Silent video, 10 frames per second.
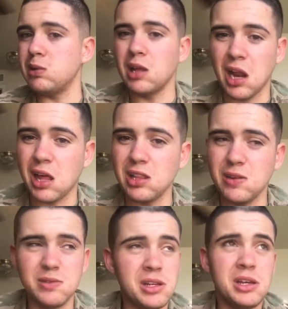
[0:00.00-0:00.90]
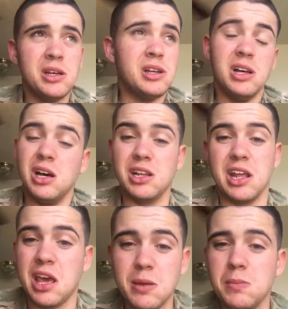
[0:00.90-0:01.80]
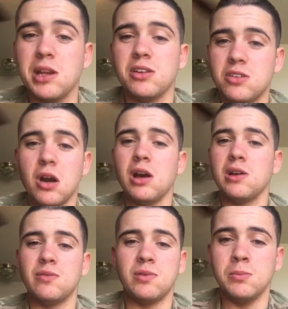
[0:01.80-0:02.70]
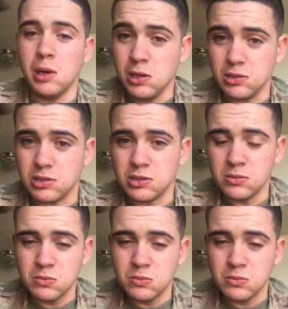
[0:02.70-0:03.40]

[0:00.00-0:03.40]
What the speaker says: And I lived an 8-minute drive from post.